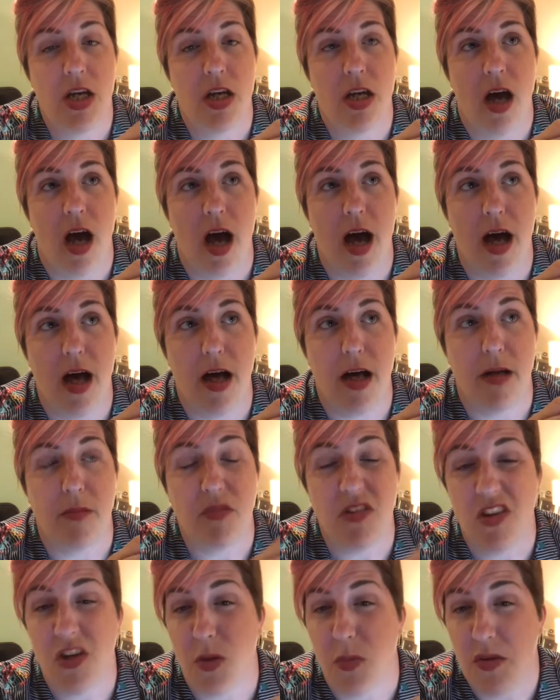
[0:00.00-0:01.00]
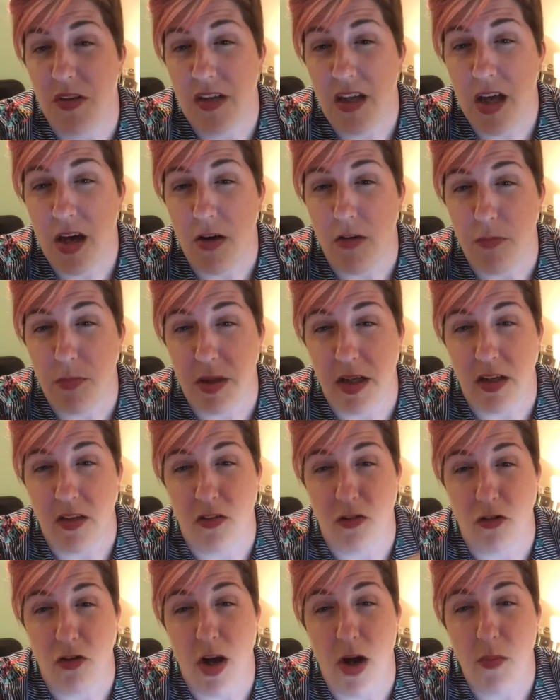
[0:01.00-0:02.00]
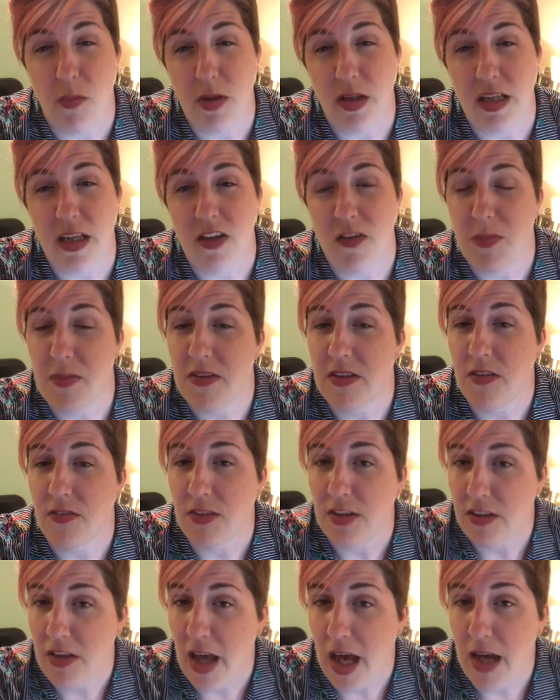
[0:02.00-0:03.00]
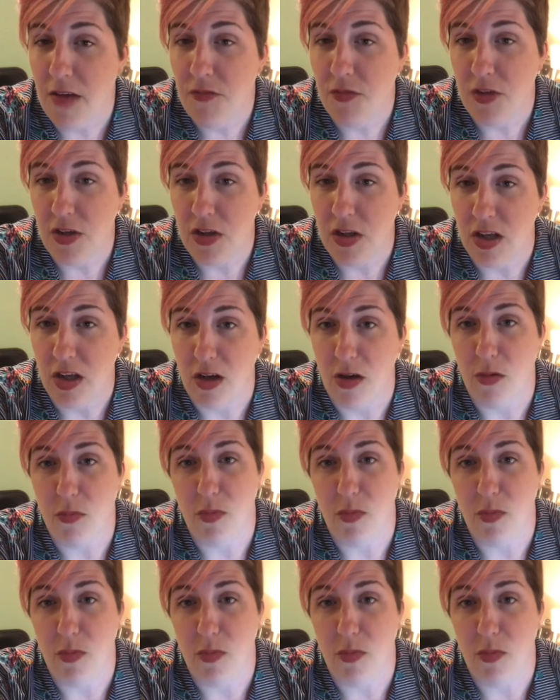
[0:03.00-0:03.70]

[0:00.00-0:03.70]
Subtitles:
to know when to go because there's not really a specific time for you to go. We